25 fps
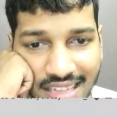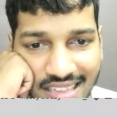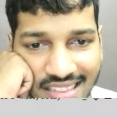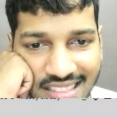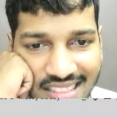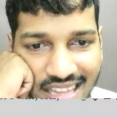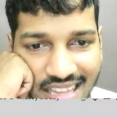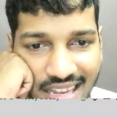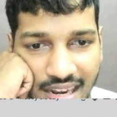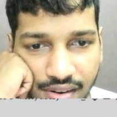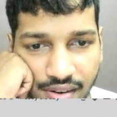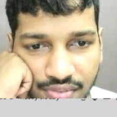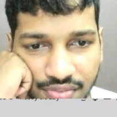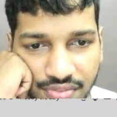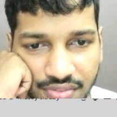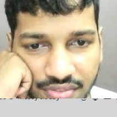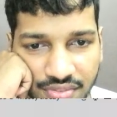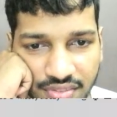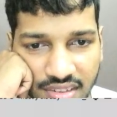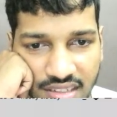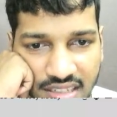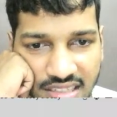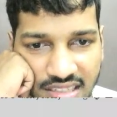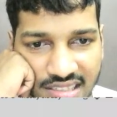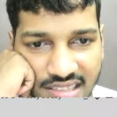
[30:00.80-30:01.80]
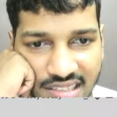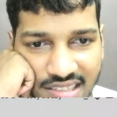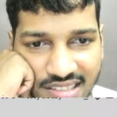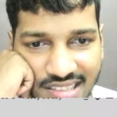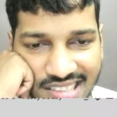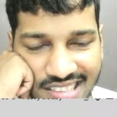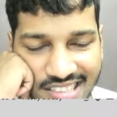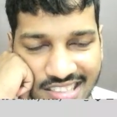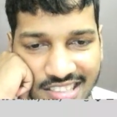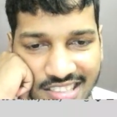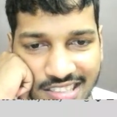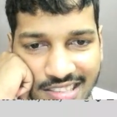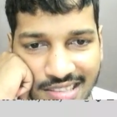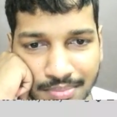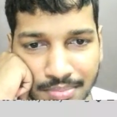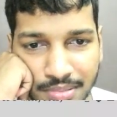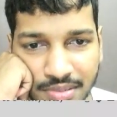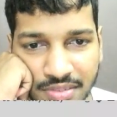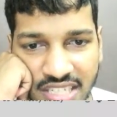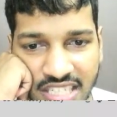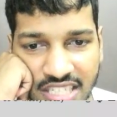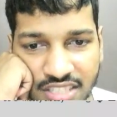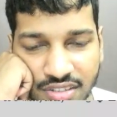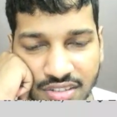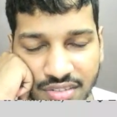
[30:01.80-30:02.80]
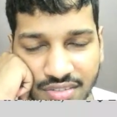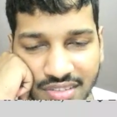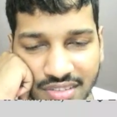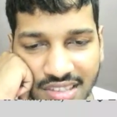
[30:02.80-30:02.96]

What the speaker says: The self distance between each